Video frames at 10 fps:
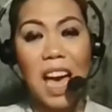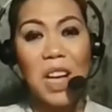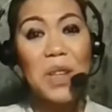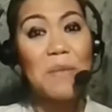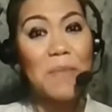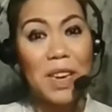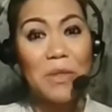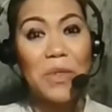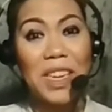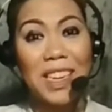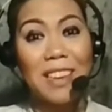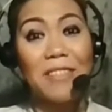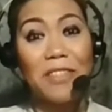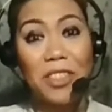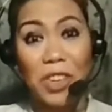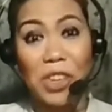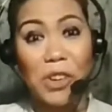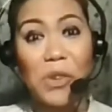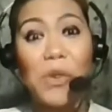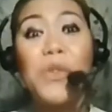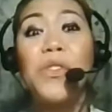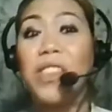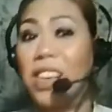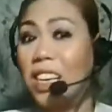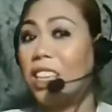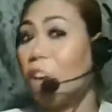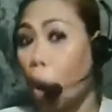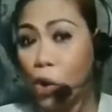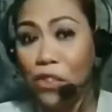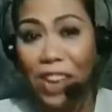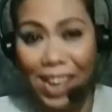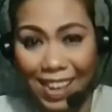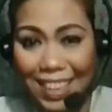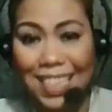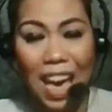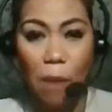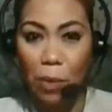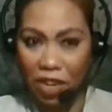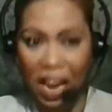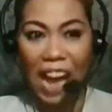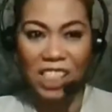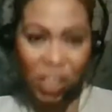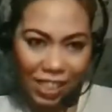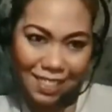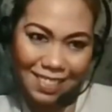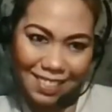I'll be reading to you the COVID precaution.